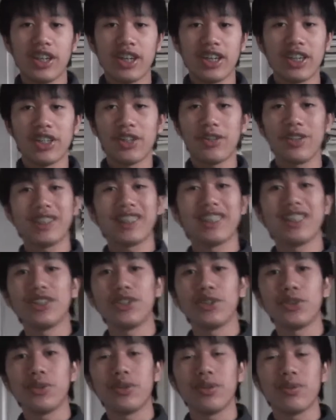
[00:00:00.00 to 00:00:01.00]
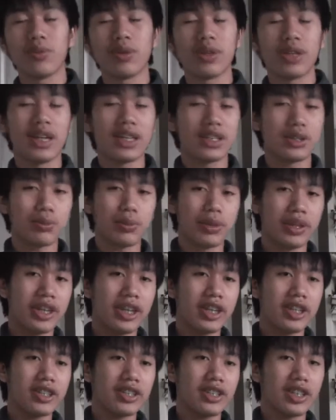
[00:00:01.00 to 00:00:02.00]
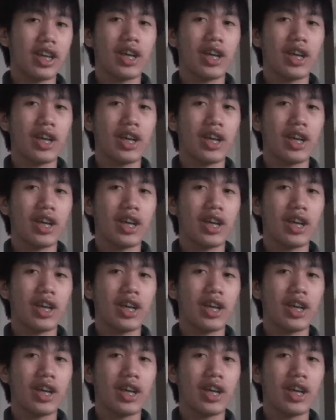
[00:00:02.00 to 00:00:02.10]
I know I didn't do one last weekend.